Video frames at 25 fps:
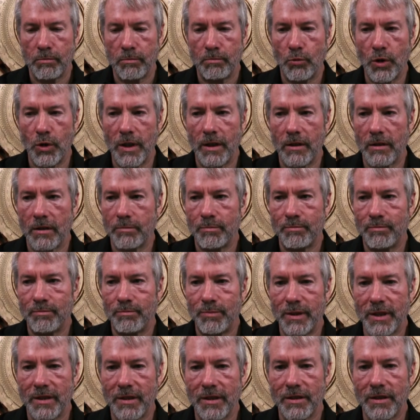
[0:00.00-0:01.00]
Well,
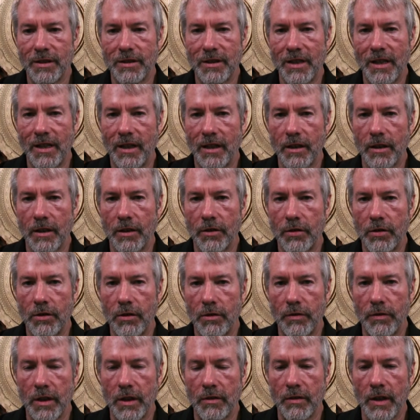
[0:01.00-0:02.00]
because it's
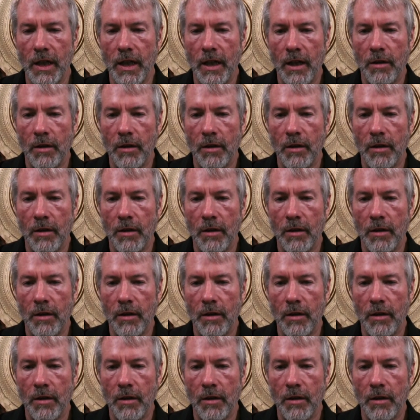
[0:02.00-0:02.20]
non-conservative,